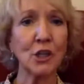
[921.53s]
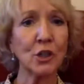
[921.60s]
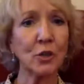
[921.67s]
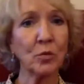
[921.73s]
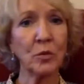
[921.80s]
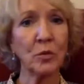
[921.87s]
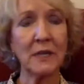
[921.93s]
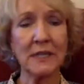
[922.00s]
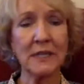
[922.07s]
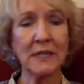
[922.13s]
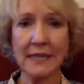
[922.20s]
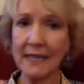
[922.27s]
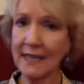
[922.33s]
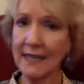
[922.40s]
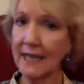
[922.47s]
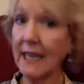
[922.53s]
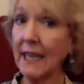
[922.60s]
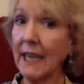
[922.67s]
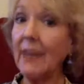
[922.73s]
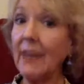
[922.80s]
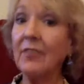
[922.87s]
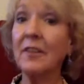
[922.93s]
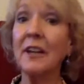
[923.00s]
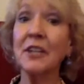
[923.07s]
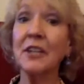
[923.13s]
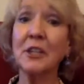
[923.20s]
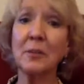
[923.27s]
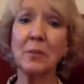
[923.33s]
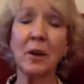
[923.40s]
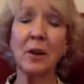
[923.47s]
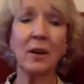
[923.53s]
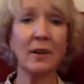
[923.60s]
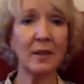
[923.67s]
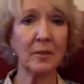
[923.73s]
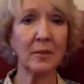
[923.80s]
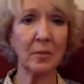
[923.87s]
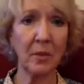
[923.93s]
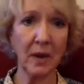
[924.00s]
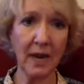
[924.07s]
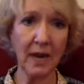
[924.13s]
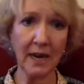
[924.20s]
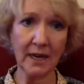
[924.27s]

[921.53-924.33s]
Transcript: reasoning thinking function part of the brain.